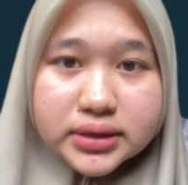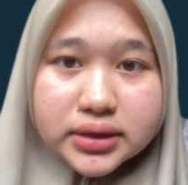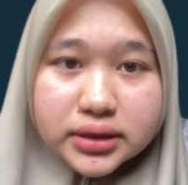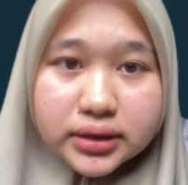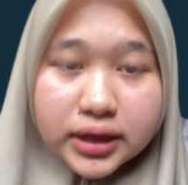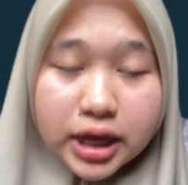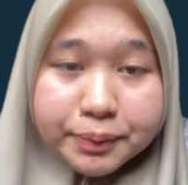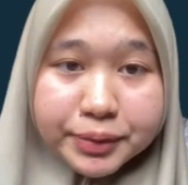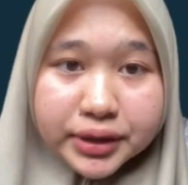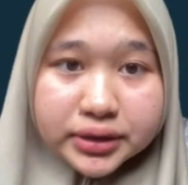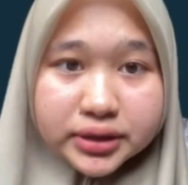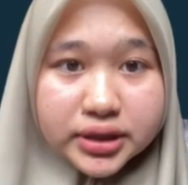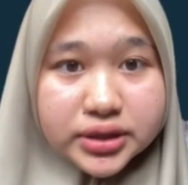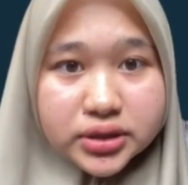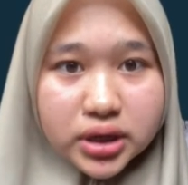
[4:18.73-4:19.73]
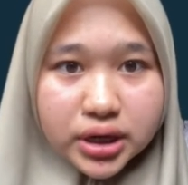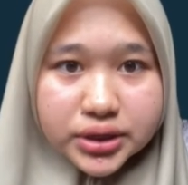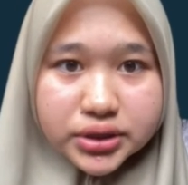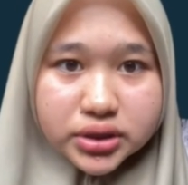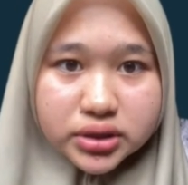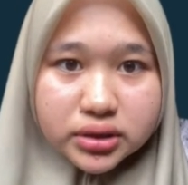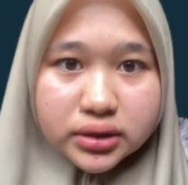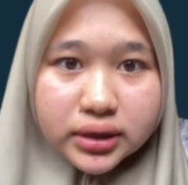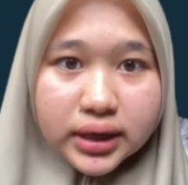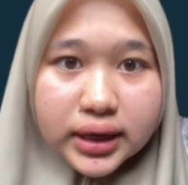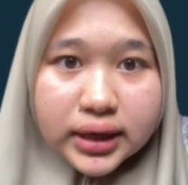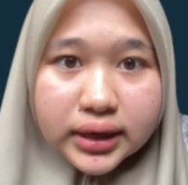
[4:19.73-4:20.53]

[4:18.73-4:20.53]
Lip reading: the capital structure